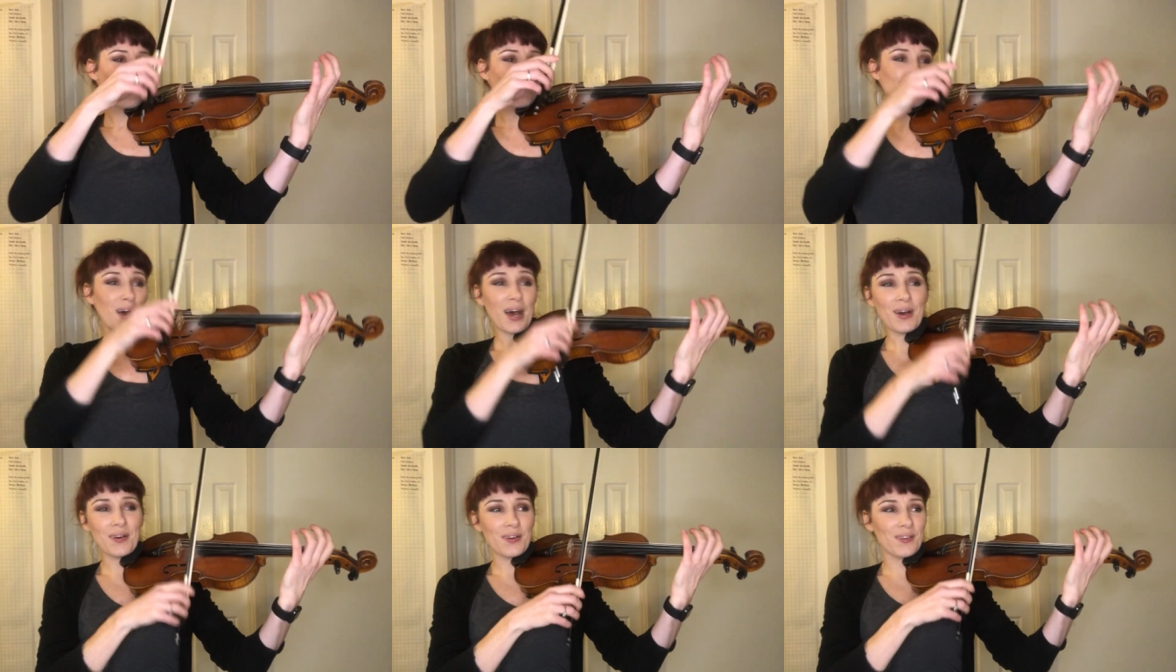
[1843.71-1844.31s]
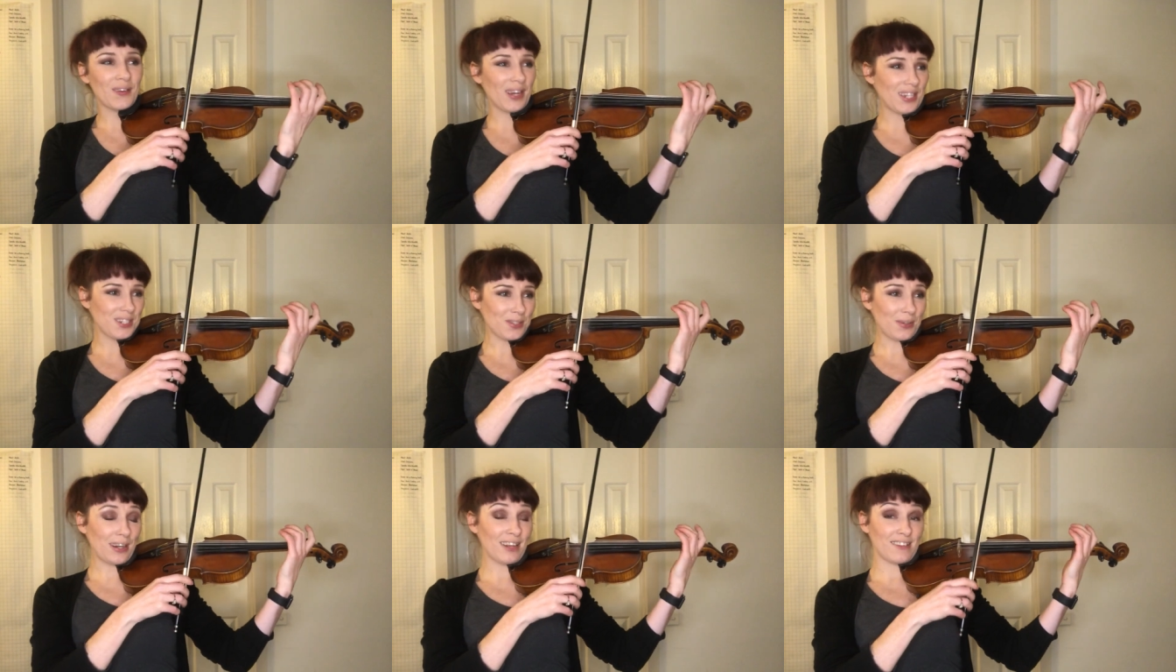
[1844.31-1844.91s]
Bar
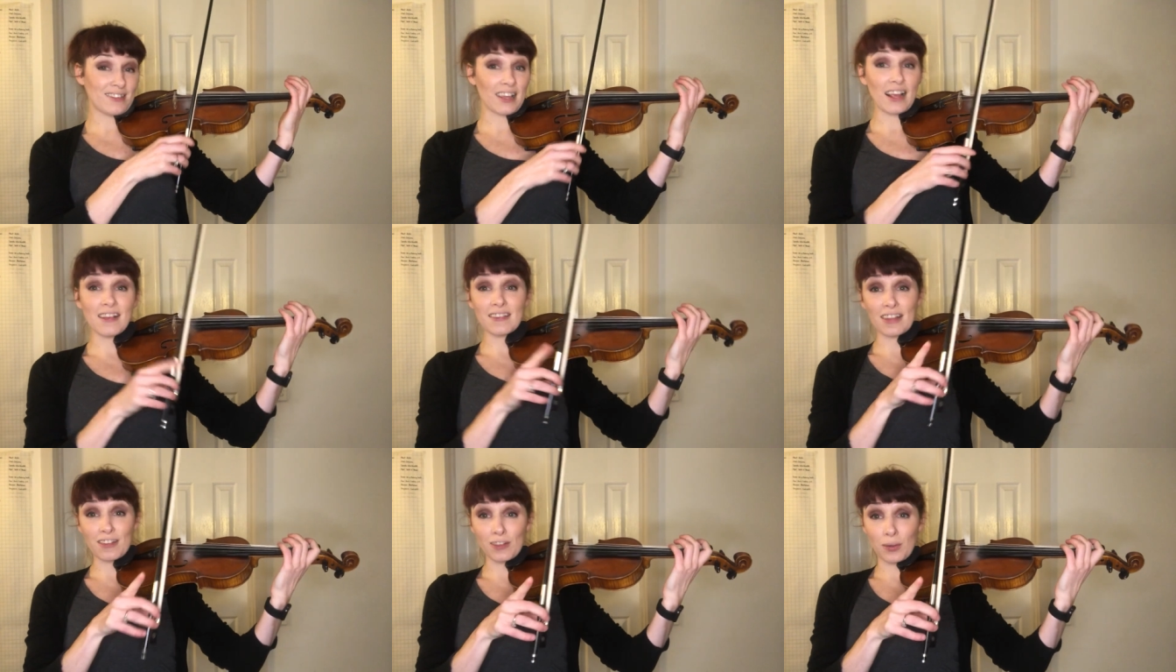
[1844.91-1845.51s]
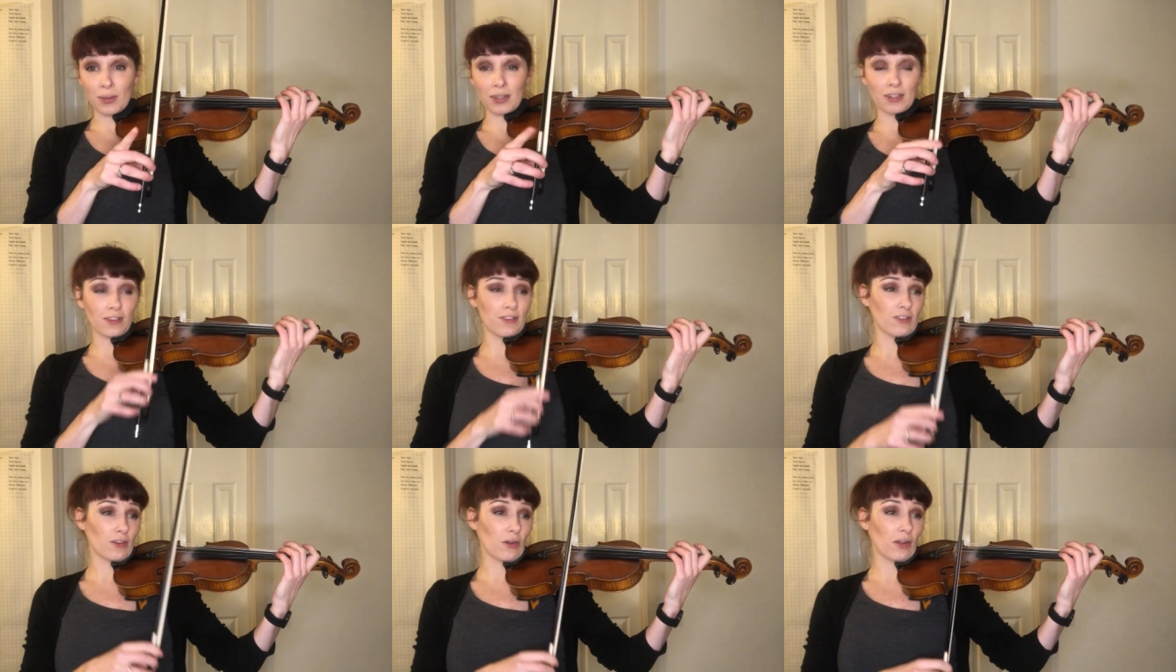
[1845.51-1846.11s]
126, let's go a little
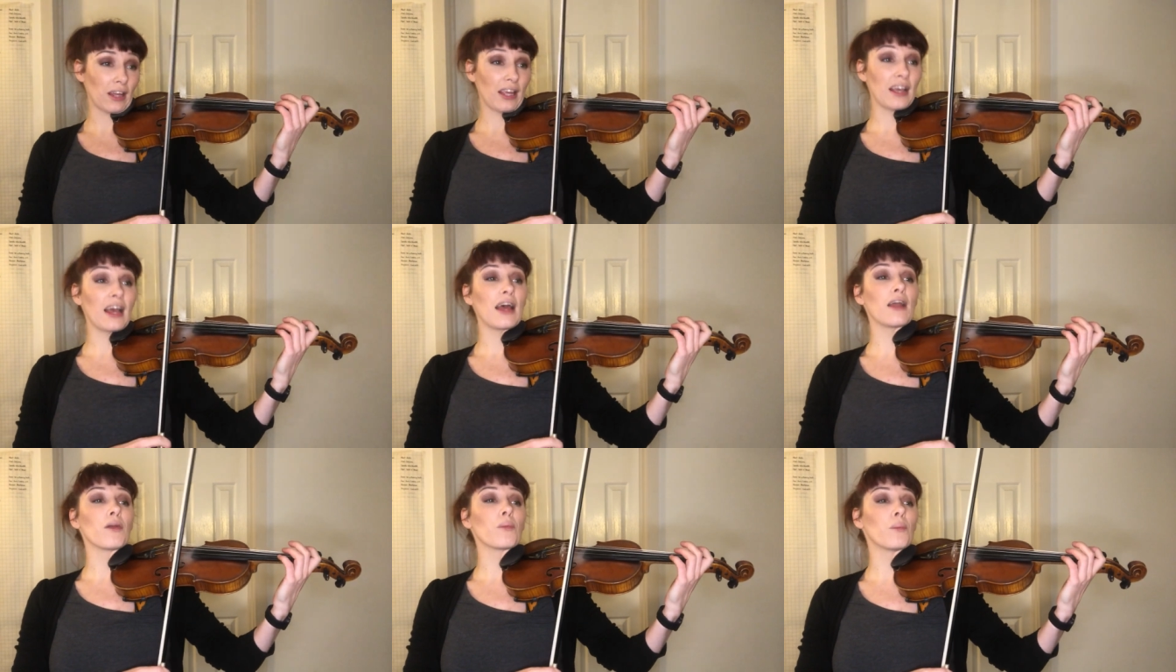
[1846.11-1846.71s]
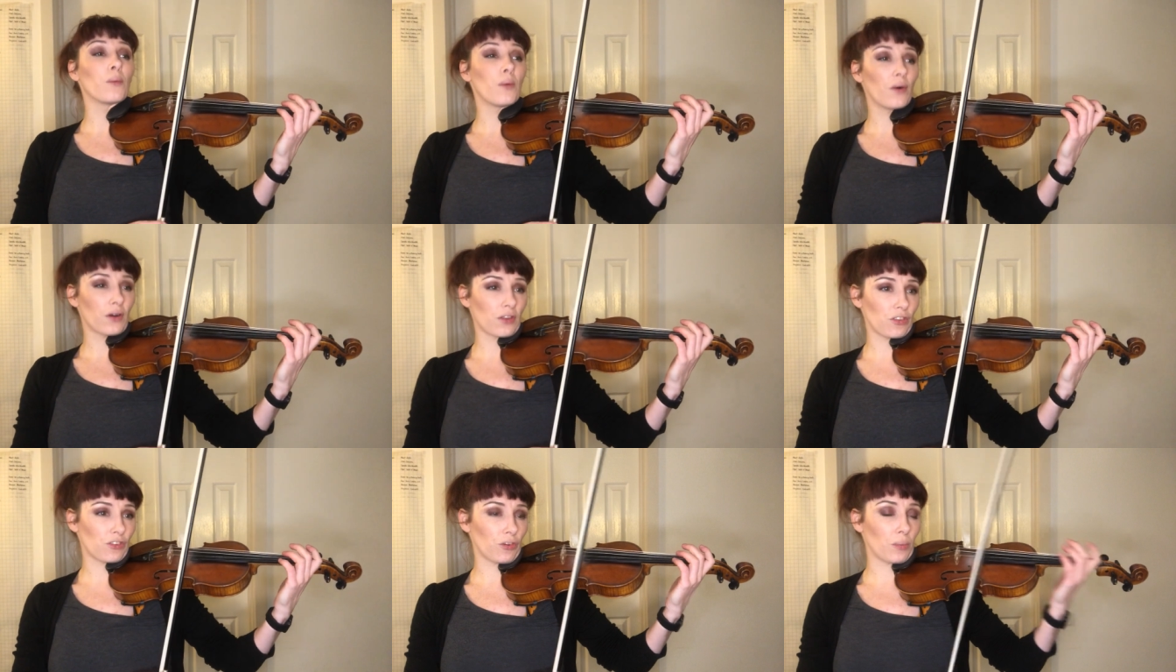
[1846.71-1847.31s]
slowly and
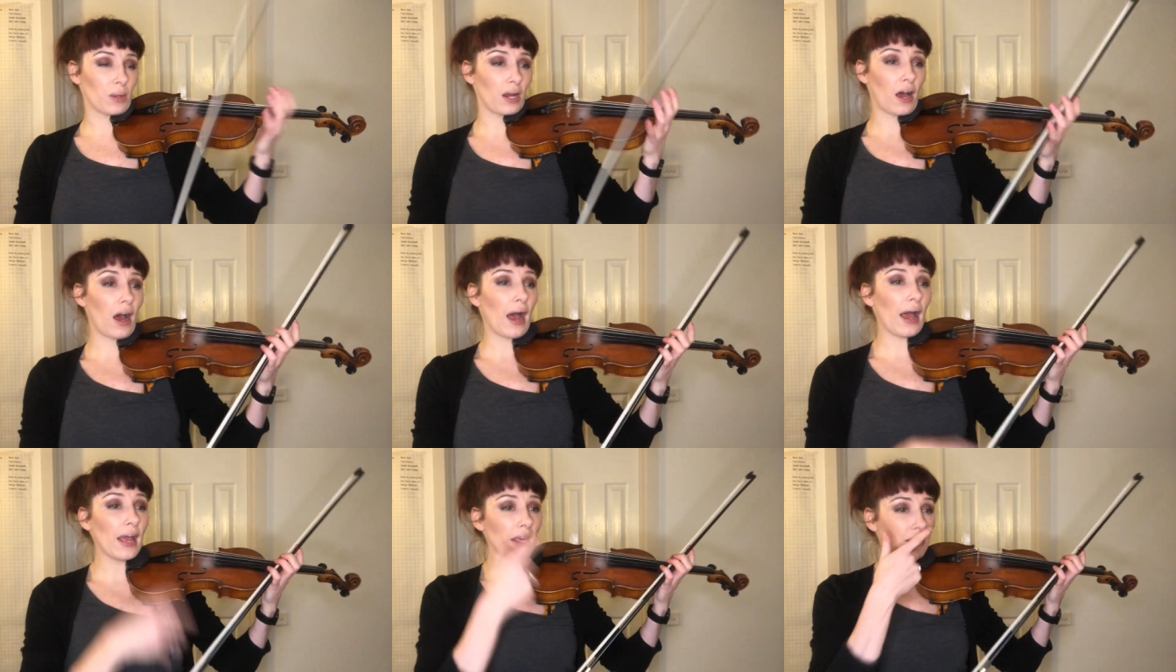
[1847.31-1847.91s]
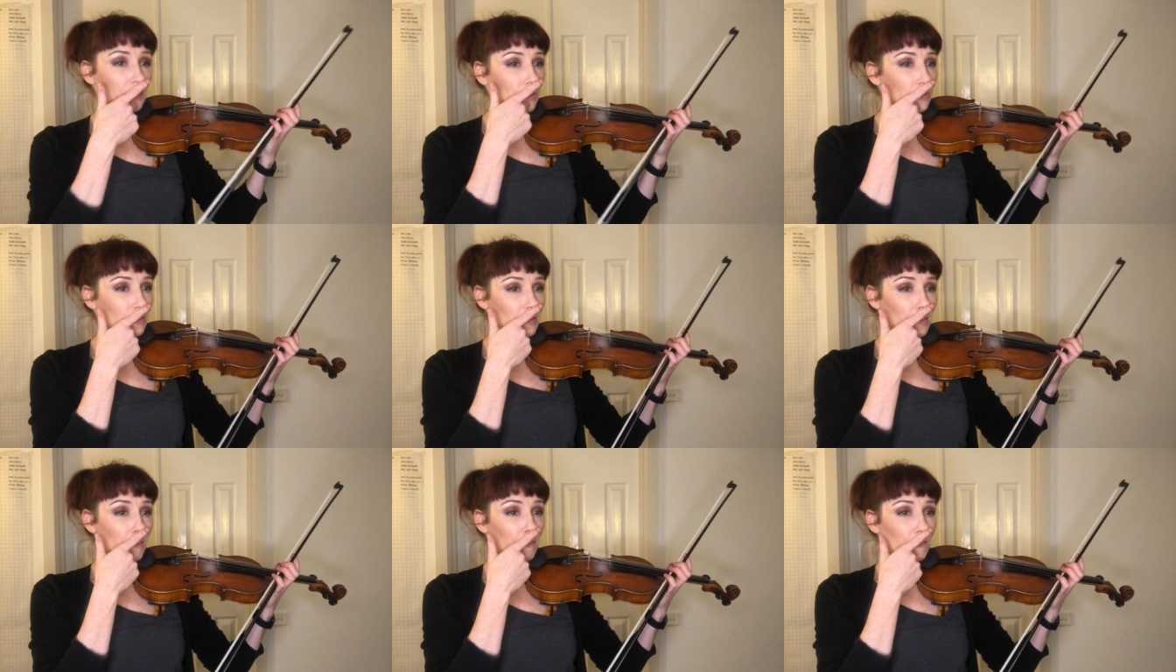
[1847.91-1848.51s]
walk through it. I
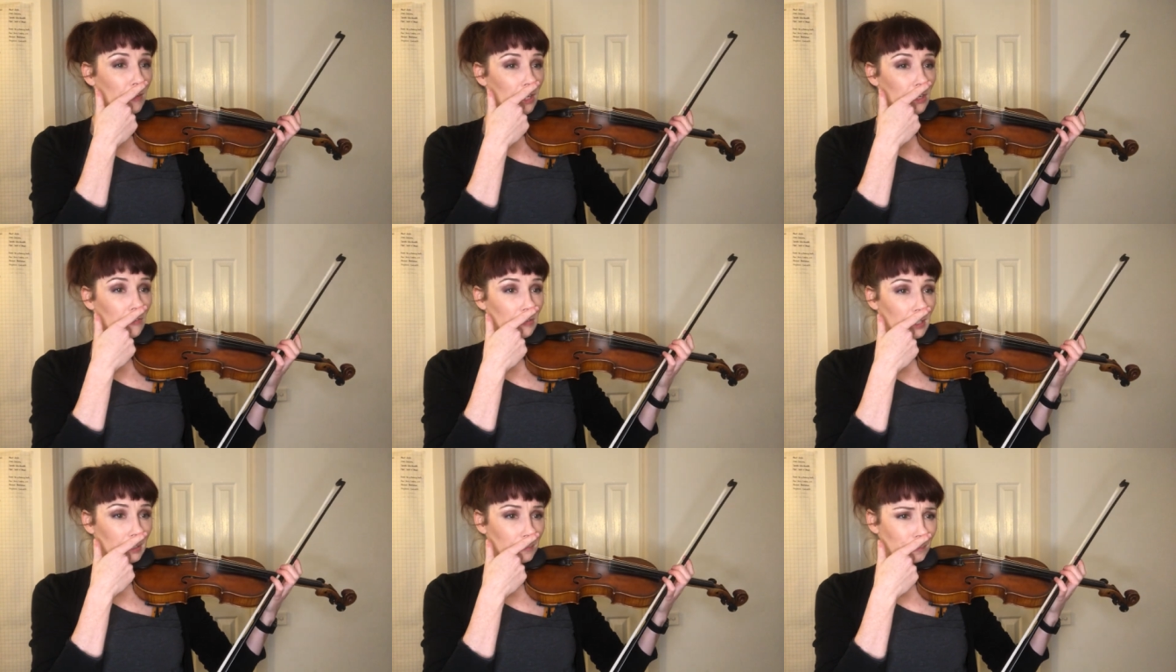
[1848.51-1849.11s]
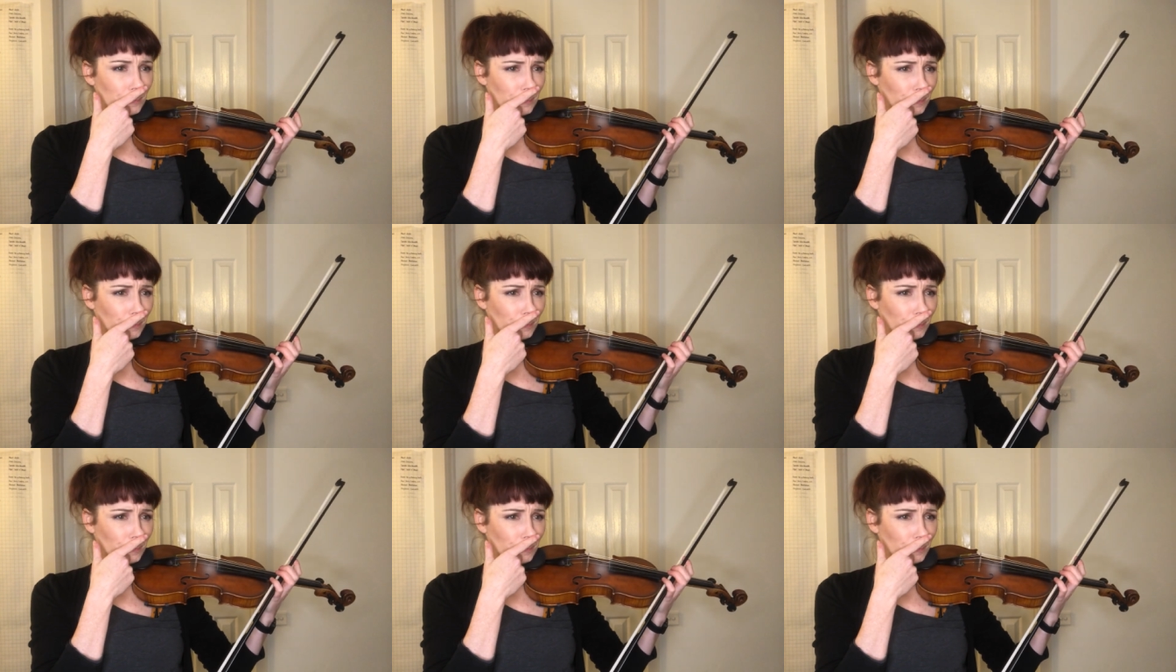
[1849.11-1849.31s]
use the fingering.